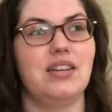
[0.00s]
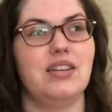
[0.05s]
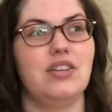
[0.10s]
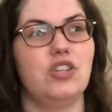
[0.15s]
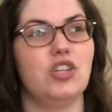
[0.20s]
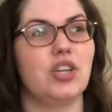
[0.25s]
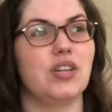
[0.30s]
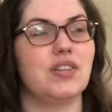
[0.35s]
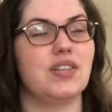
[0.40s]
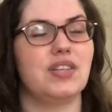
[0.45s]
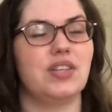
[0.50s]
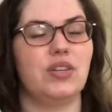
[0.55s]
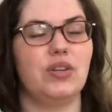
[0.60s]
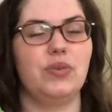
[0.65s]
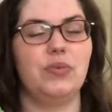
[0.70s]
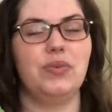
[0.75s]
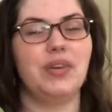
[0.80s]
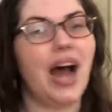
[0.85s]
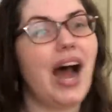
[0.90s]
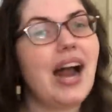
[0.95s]
just to
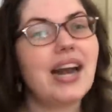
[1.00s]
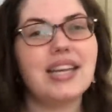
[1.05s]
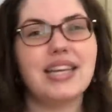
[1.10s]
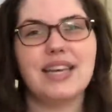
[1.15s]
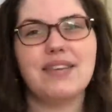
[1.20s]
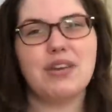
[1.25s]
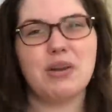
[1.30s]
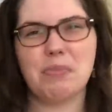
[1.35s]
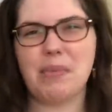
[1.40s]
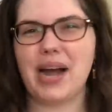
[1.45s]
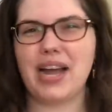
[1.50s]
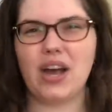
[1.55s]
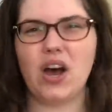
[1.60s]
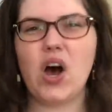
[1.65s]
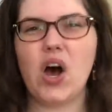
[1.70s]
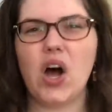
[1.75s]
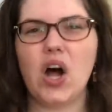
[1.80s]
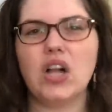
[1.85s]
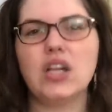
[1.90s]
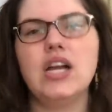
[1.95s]
not give it my
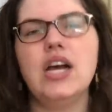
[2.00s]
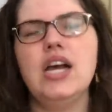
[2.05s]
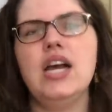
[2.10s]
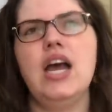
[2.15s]
all.